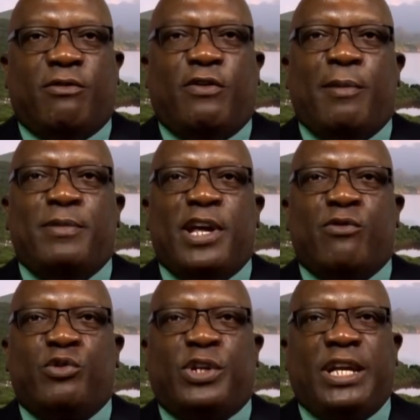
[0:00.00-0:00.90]
from
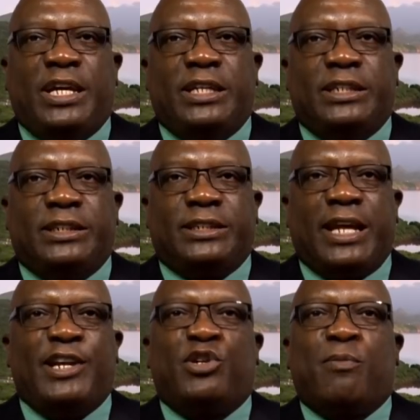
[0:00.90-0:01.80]
their routines,
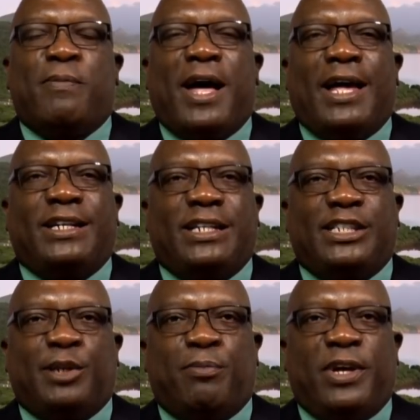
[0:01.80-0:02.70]
and to
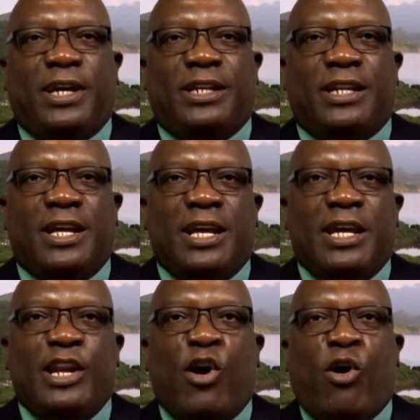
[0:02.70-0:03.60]
participate
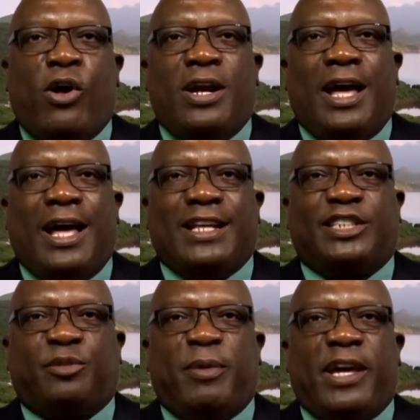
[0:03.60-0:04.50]
in all
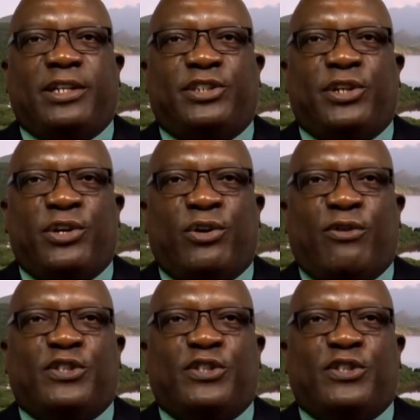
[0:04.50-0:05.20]
aspects of